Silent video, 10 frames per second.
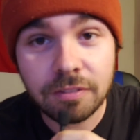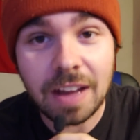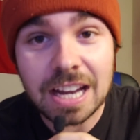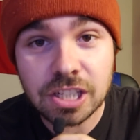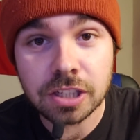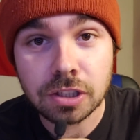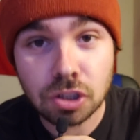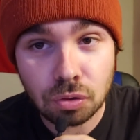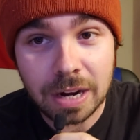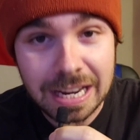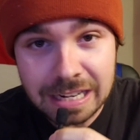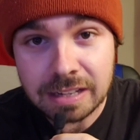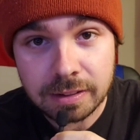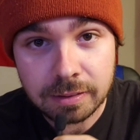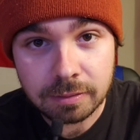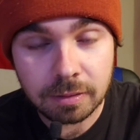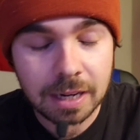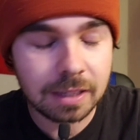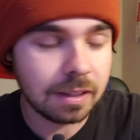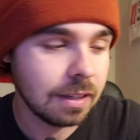a fashion trend,
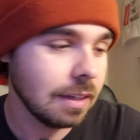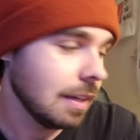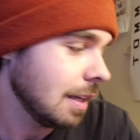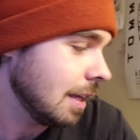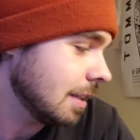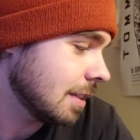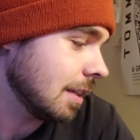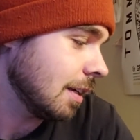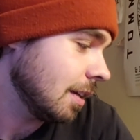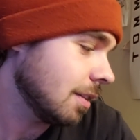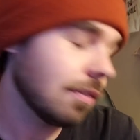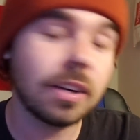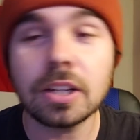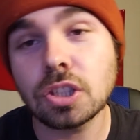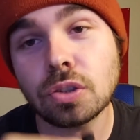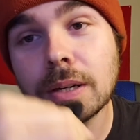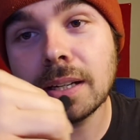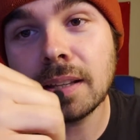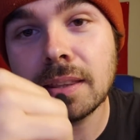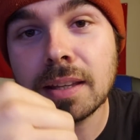right? It's a, uh, it's a very
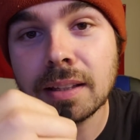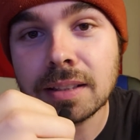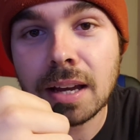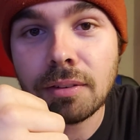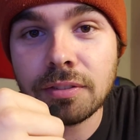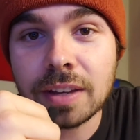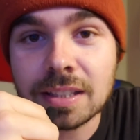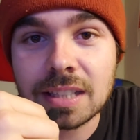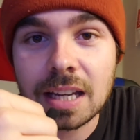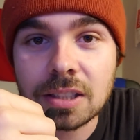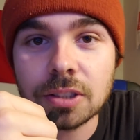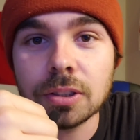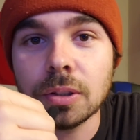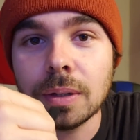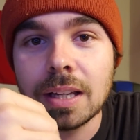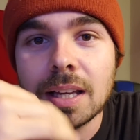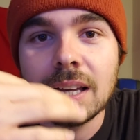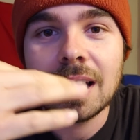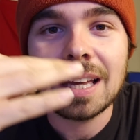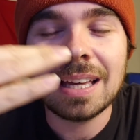trendy thing to have a face tattoo
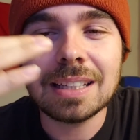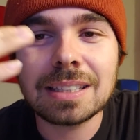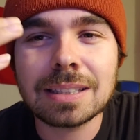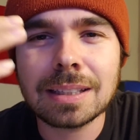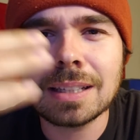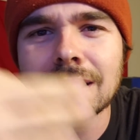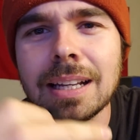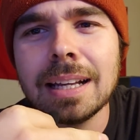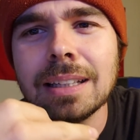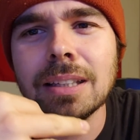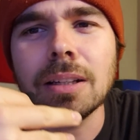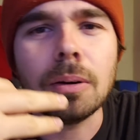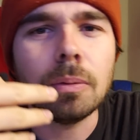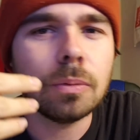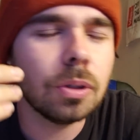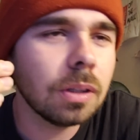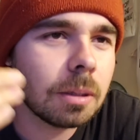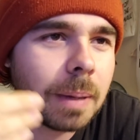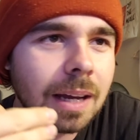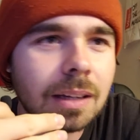it's it's like you know you
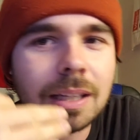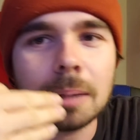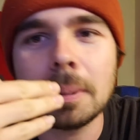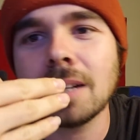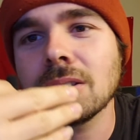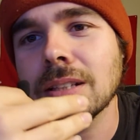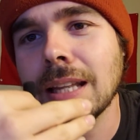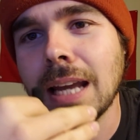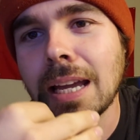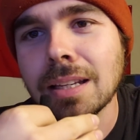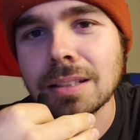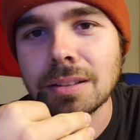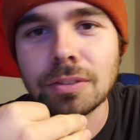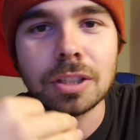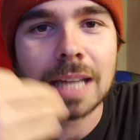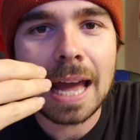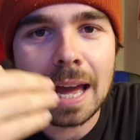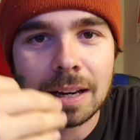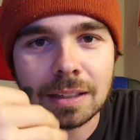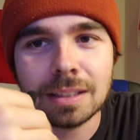look back on like pictures in the 90s of your
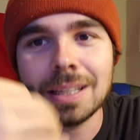dad and